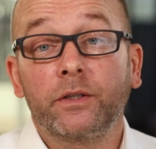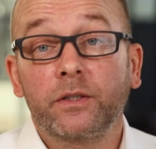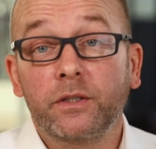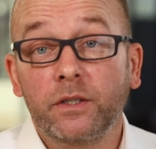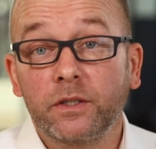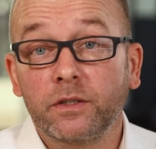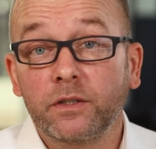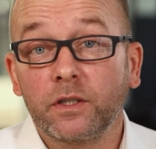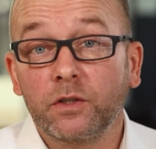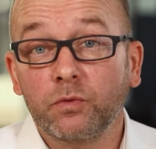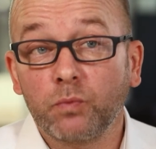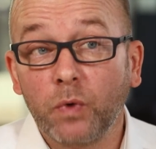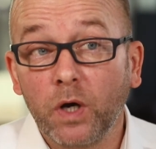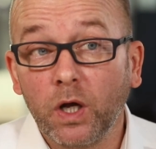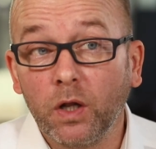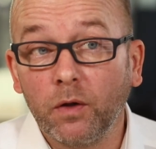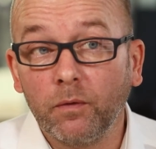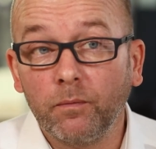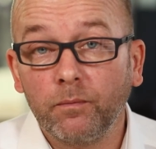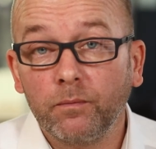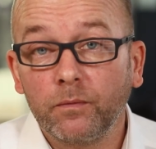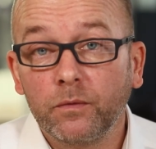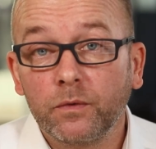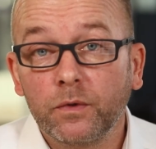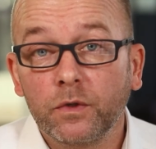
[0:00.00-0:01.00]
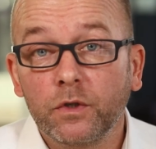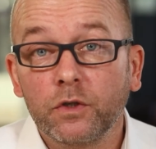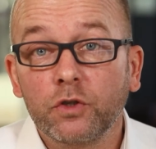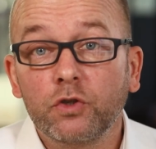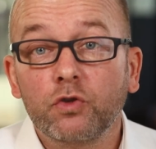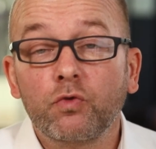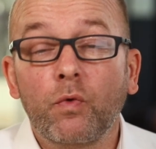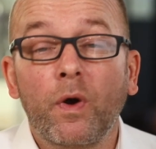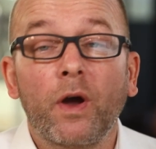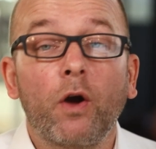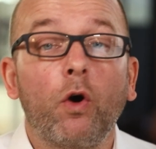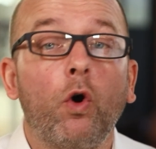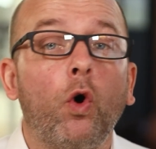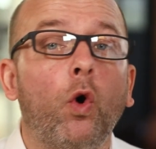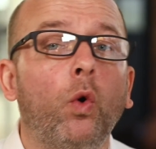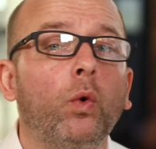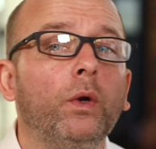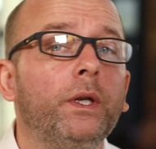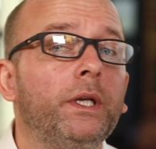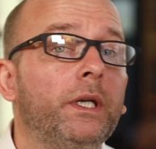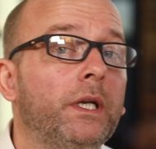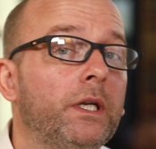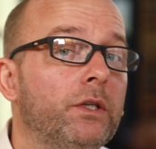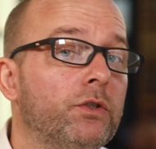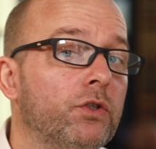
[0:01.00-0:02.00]
Assist as well. I
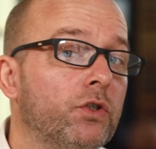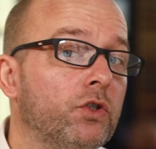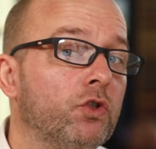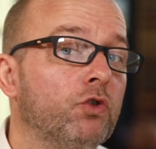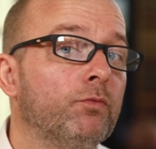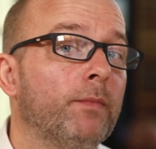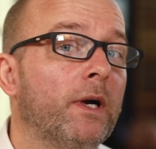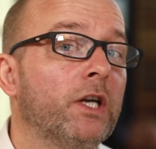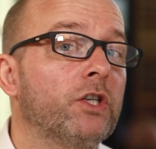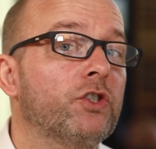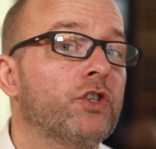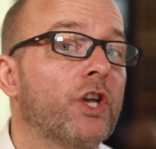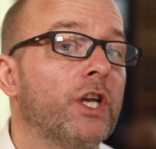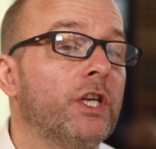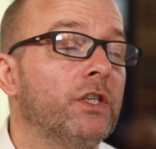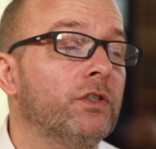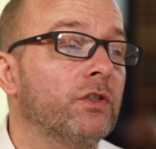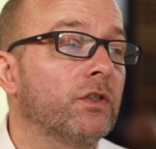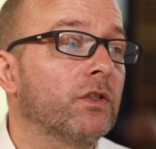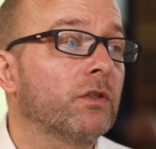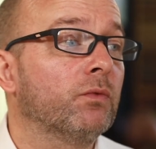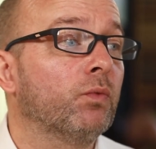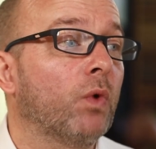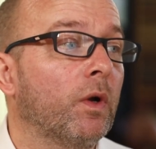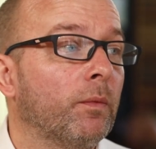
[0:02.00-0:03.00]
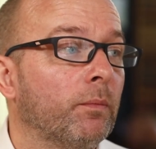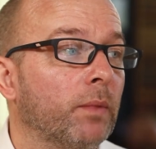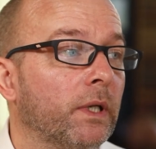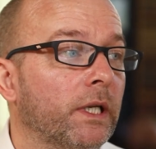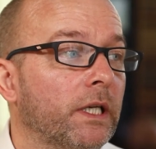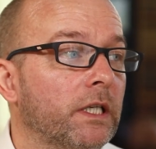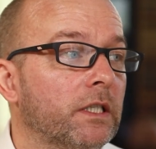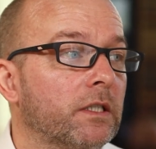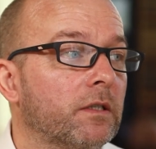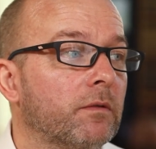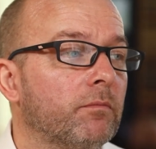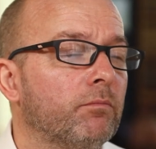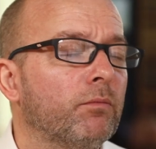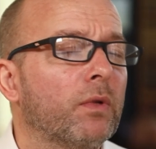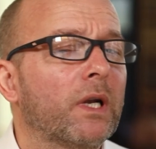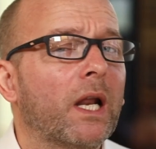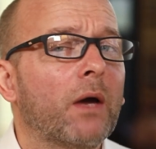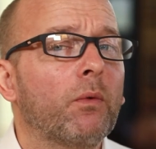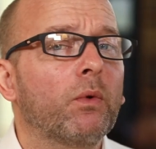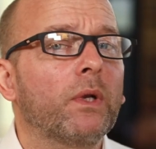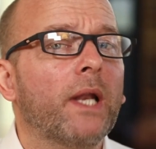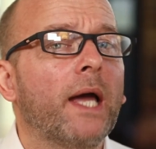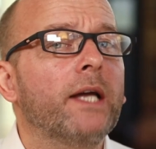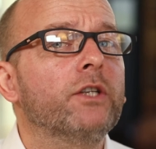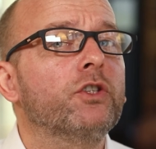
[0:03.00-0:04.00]
only need to do my changes in one place, but I
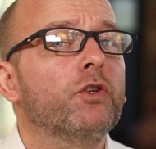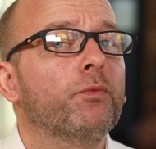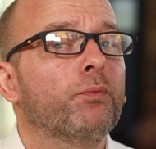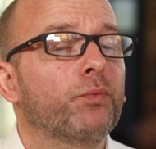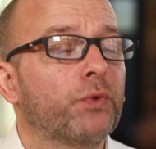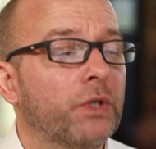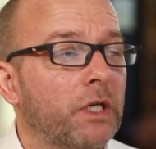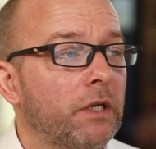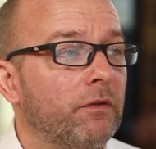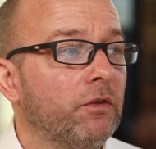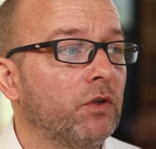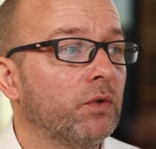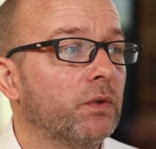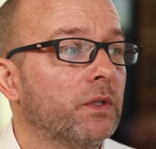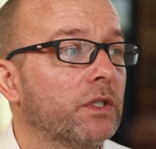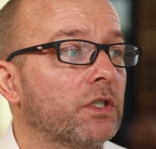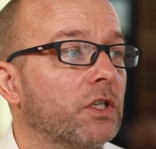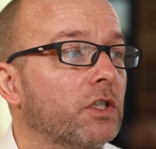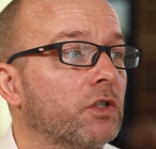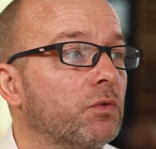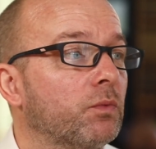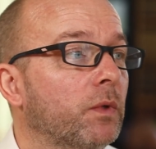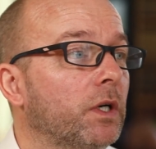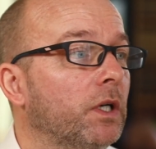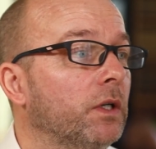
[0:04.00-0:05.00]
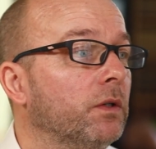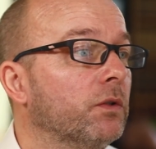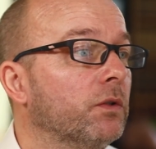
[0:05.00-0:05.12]
would like to preview this as well.